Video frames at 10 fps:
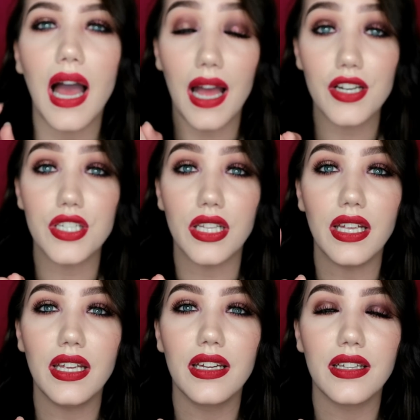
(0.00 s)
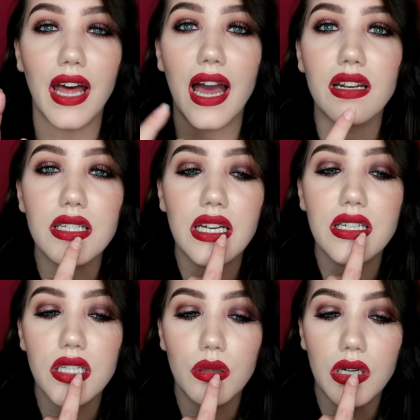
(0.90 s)
Actually, the
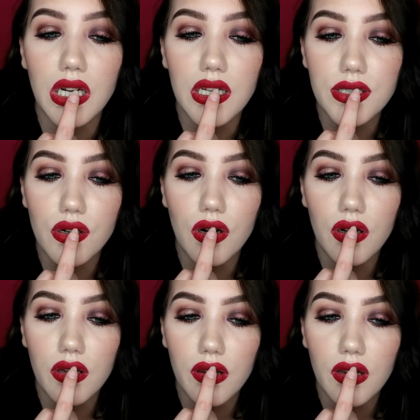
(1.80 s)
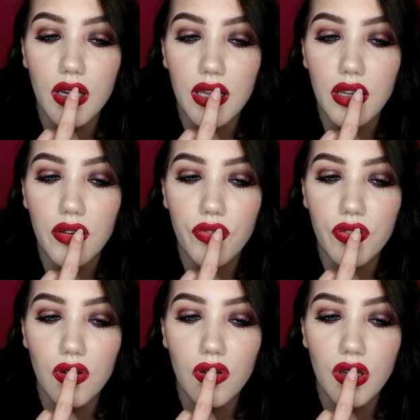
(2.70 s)
Anastasia one has got a slight
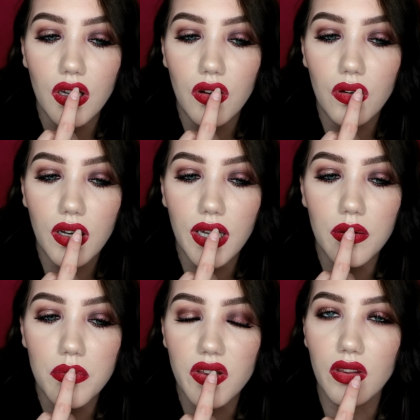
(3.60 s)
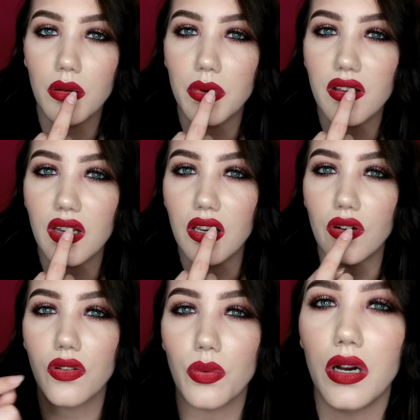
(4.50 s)
few little kind of missing bits
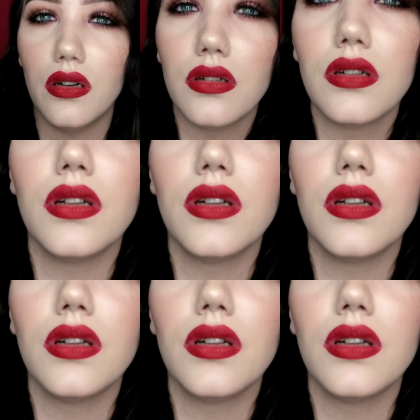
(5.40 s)
here as well.